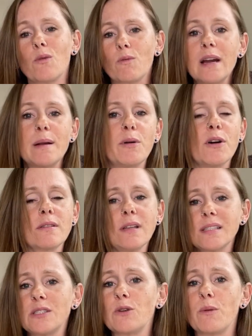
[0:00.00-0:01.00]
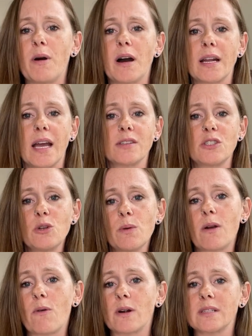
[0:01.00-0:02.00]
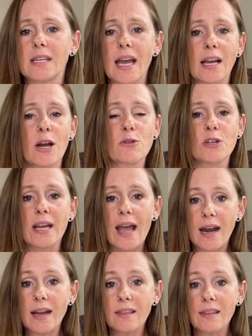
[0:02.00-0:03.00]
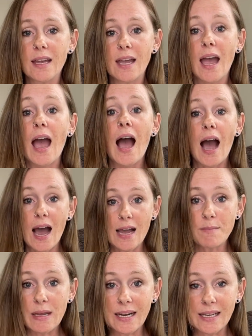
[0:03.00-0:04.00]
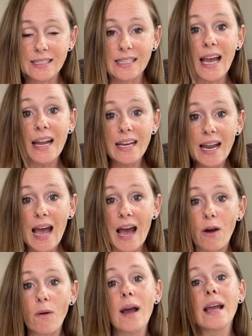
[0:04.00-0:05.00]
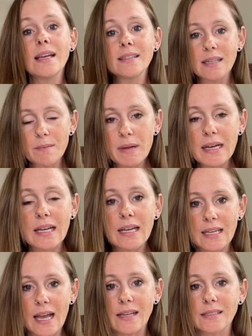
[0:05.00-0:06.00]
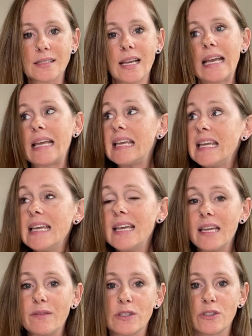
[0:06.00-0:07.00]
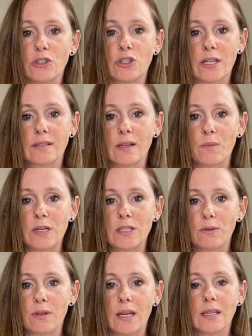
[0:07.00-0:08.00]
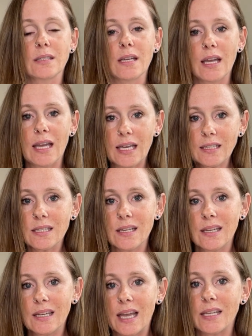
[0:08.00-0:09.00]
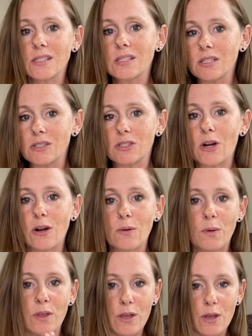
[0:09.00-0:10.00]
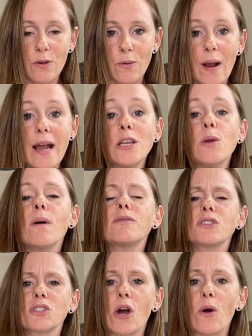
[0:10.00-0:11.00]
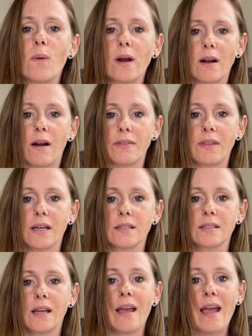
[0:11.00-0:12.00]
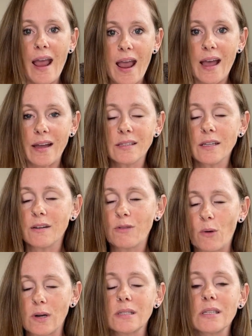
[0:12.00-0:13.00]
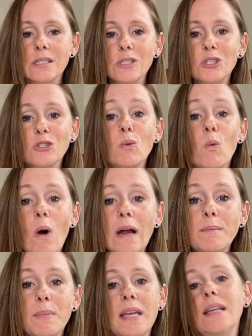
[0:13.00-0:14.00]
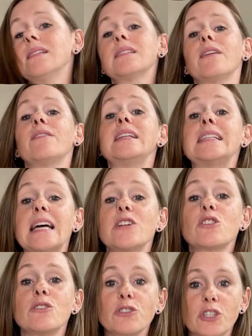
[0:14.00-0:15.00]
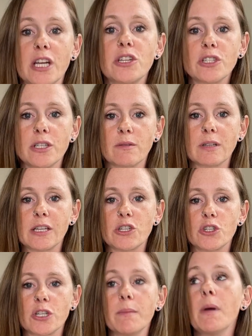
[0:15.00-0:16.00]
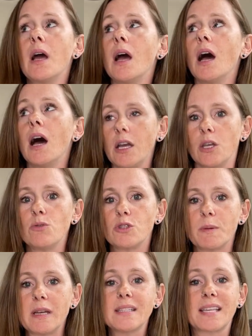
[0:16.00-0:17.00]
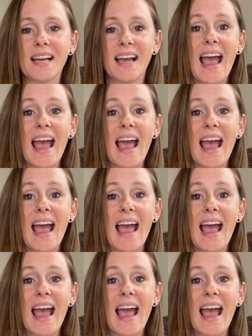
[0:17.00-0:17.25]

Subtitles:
read a book, listen to a podcast, do a course, get coaching, anything, I mean it. And now he's an immediate yes. He even suggests that we do things. It gets to start with you, and you have so got this. And of course, this is just one piece of intentional change in your relationship, a huge piece.